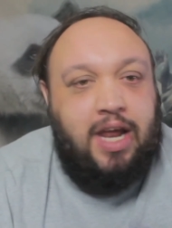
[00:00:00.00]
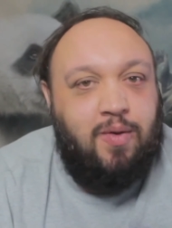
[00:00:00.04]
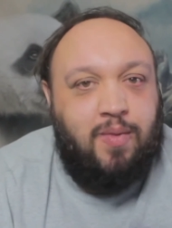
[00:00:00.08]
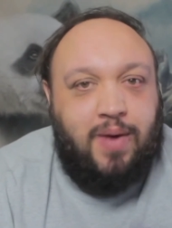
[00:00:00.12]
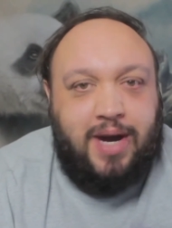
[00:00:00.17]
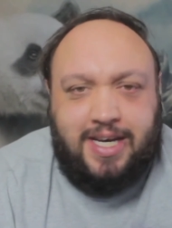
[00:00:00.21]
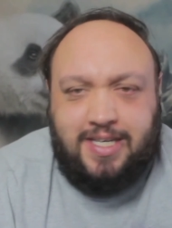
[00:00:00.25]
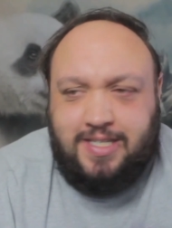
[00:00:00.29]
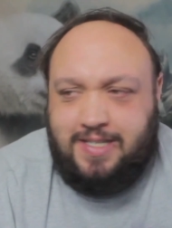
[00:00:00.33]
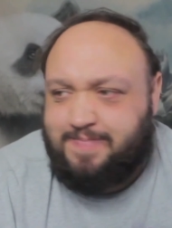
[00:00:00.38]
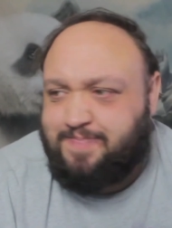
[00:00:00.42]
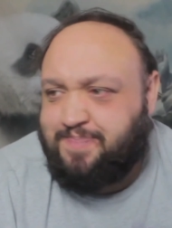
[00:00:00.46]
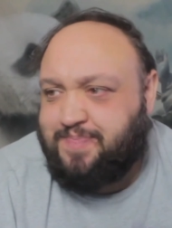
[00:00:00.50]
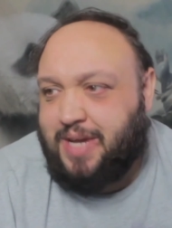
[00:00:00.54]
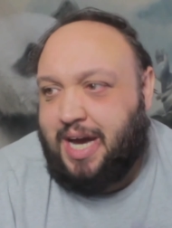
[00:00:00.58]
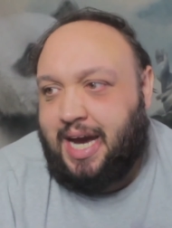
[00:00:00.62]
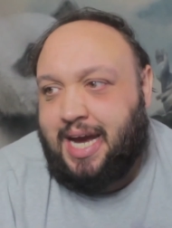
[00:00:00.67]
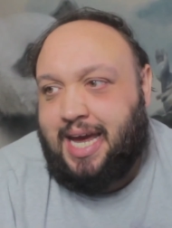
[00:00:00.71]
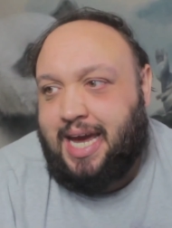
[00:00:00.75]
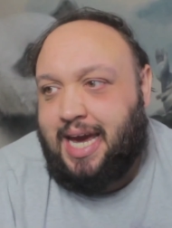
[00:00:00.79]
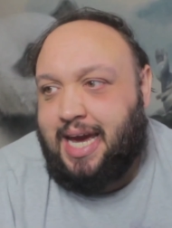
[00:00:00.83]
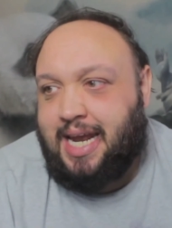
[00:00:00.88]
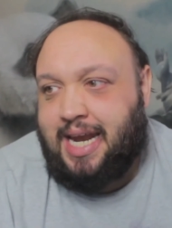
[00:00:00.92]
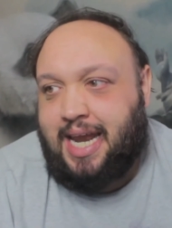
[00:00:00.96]
But anyways,
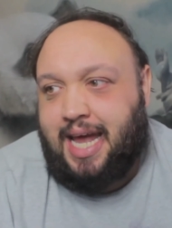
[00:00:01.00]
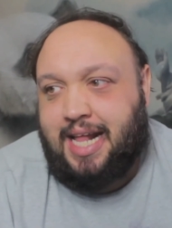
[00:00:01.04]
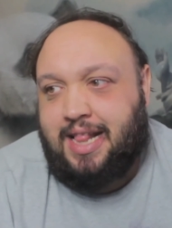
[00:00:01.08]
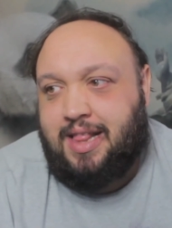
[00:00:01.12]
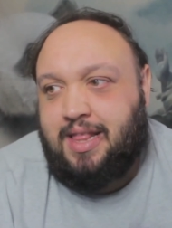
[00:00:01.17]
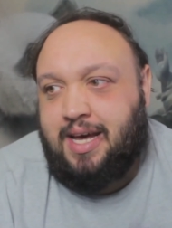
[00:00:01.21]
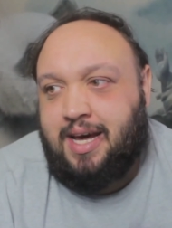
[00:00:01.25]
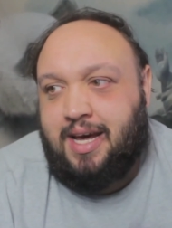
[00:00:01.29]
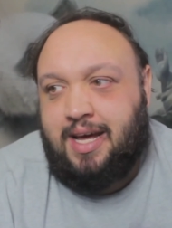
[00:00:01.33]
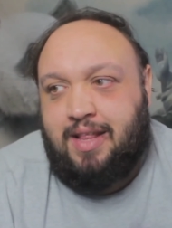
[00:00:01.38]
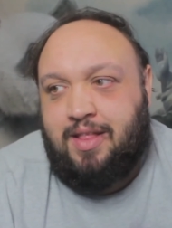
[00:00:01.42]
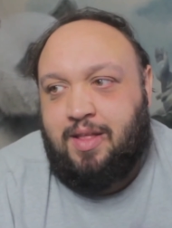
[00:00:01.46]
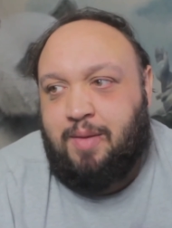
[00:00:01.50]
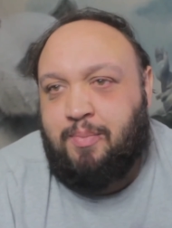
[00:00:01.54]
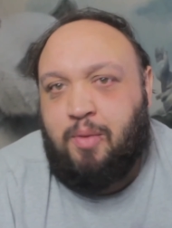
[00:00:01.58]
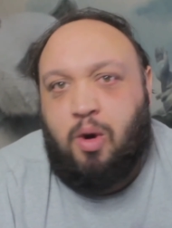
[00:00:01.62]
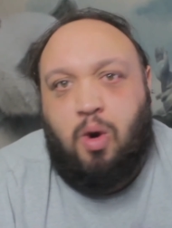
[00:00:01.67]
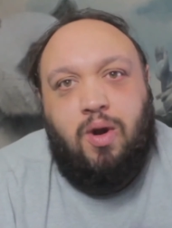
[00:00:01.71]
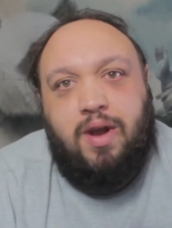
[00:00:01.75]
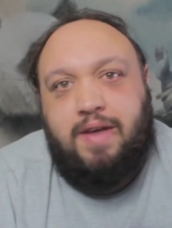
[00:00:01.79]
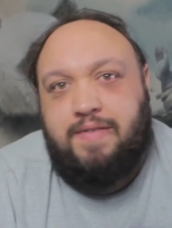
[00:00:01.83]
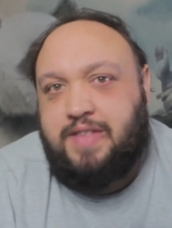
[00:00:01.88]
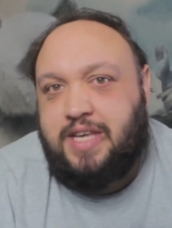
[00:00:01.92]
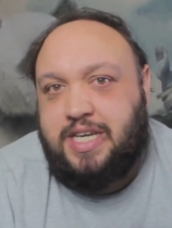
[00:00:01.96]
again, like the,
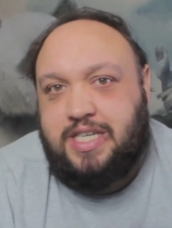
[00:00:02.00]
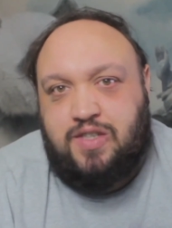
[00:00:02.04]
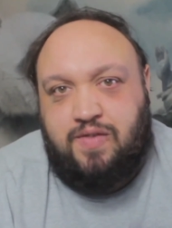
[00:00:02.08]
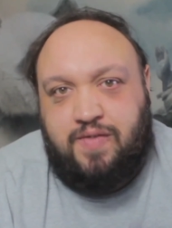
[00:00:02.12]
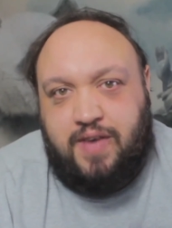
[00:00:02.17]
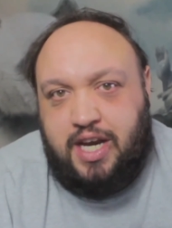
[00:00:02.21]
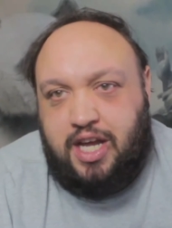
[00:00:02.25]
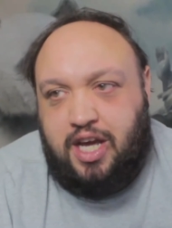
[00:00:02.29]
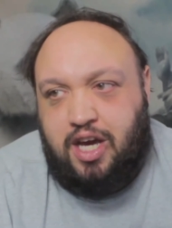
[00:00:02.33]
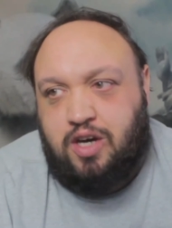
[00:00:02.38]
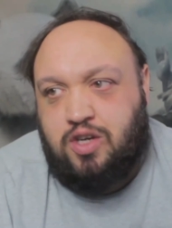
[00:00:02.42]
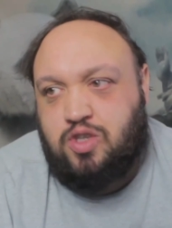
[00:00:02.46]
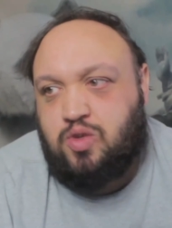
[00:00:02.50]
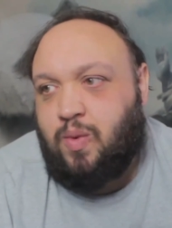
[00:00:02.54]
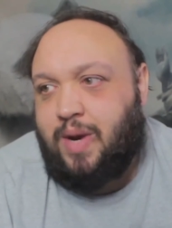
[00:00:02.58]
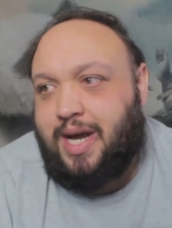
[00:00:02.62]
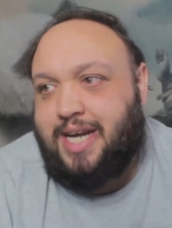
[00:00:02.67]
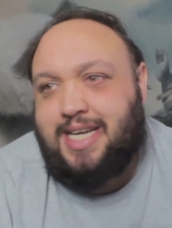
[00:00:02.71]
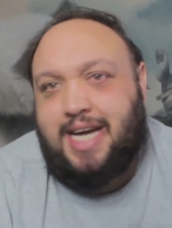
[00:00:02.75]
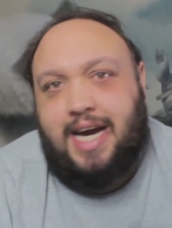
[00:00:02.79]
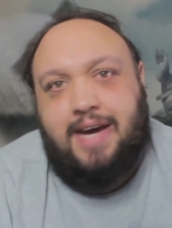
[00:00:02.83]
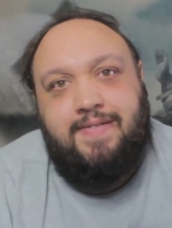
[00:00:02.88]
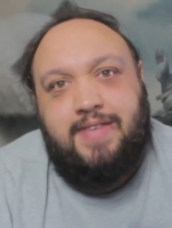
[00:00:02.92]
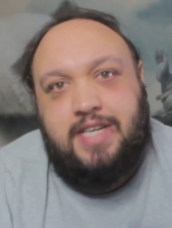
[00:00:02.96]
the moral of these
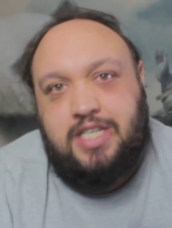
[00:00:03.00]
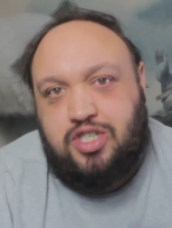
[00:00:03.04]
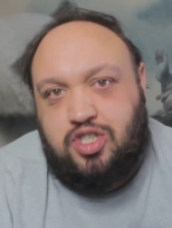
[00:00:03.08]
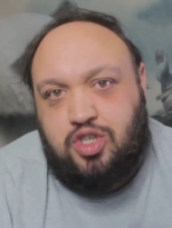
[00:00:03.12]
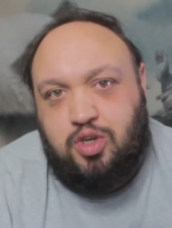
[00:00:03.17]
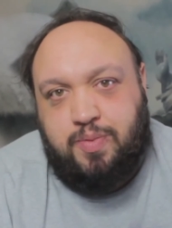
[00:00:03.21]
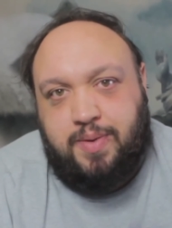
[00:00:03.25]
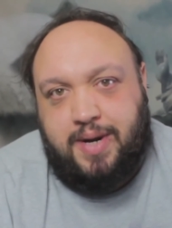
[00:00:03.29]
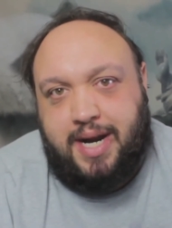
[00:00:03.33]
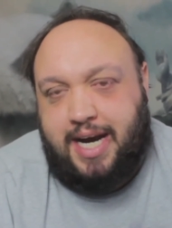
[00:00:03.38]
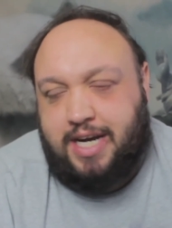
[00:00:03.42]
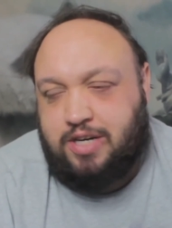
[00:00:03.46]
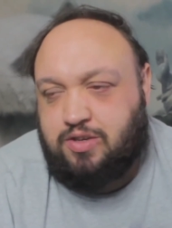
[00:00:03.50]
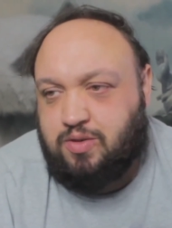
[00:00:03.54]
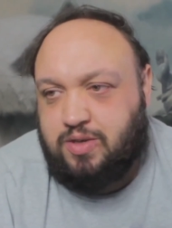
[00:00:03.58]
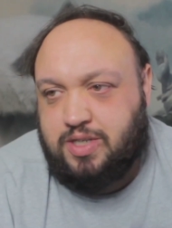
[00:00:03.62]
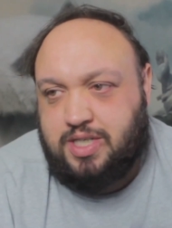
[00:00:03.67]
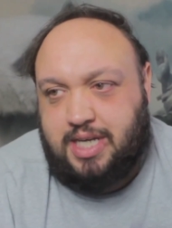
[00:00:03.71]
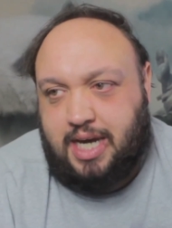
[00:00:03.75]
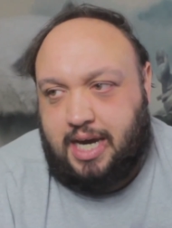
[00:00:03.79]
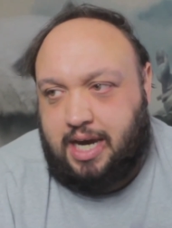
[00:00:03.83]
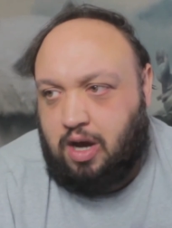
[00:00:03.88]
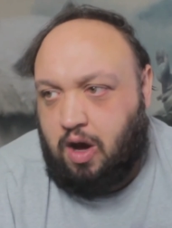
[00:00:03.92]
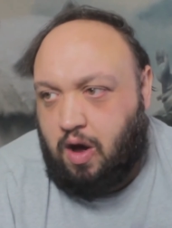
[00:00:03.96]
videos, when I dive into
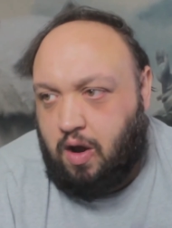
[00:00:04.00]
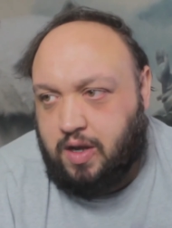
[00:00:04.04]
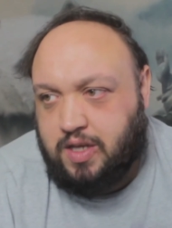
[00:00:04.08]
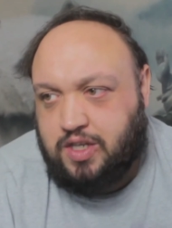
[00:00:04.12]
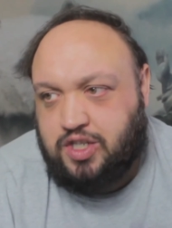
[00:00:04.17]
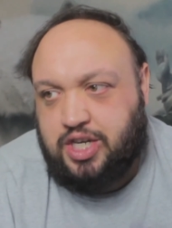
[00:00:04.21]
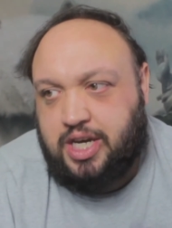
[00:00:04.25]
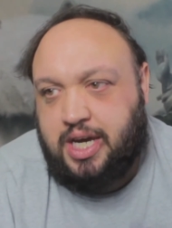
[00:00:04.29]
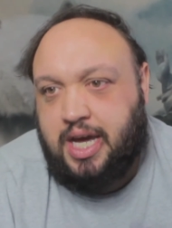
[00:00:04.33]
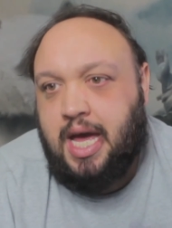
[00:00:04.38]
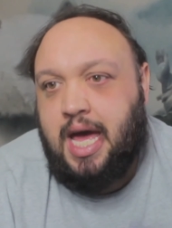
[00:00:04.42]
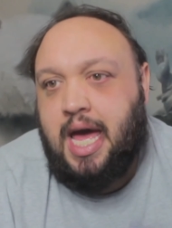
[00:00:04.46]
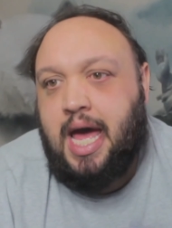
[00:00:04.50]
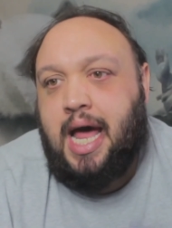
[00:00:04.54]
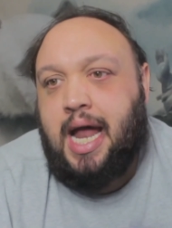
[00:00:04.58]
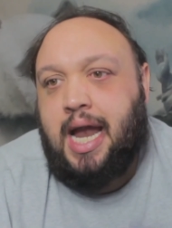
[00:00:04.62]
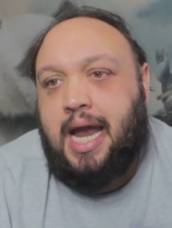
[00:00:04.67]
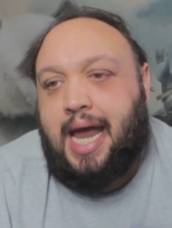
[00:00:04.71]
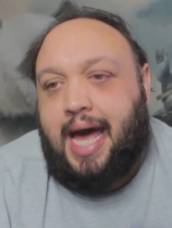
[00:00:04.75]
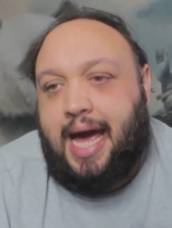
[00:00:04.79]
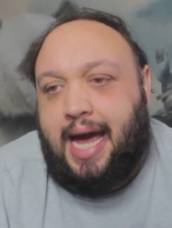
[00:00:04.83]
supernatural psychology,